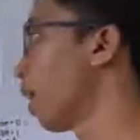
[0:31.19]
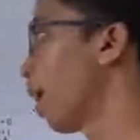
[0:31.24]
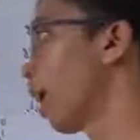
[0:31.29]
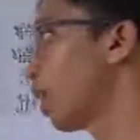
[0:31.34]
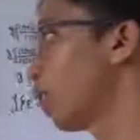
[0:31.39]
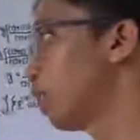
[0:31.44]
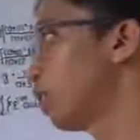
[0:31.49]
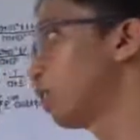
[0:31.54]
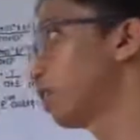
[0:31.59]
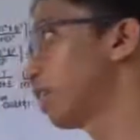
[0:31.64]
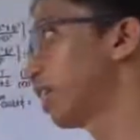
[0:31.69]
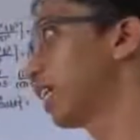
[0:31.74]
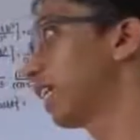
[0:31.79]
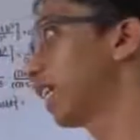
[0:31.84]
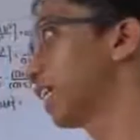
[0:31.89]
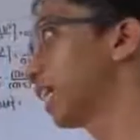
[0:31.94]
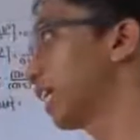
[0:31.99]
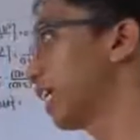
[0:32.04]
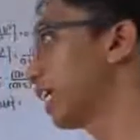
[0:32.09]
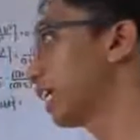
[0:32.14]
And using the
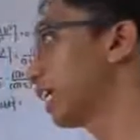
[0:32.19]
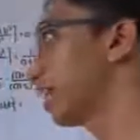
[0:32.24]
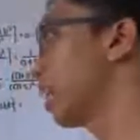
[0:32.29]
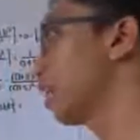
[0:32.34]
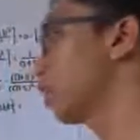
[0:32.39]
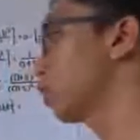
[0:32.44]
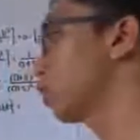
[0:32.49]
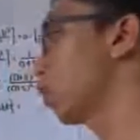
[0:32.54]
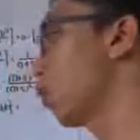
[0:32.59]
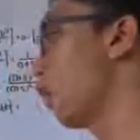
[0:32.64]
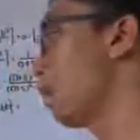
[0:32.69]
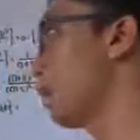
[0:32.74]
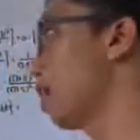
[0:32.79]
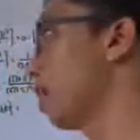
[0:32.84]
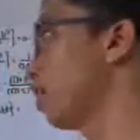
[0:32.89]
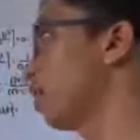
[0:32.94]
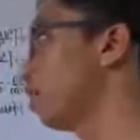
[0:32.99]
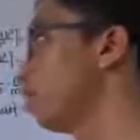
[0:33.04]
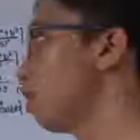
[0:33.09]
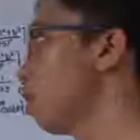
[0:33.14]
tic-tac-toe
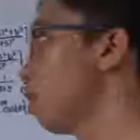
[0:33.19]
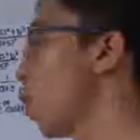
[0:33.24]
method,